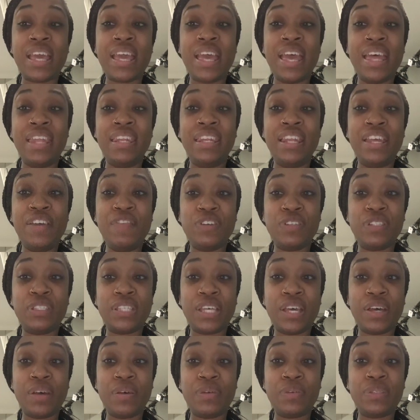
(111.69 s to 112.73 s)
and liver
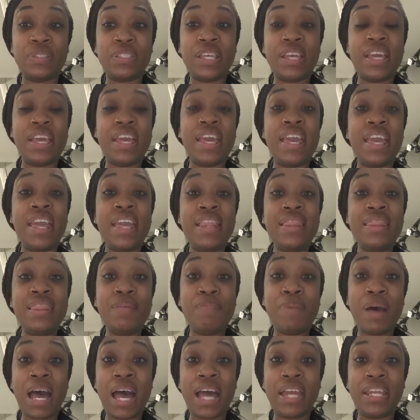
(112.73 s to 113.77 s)
cells in the
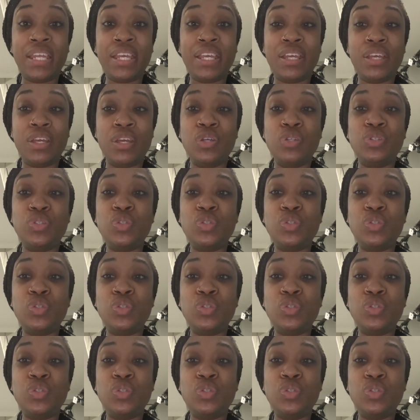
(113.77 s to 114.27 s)
body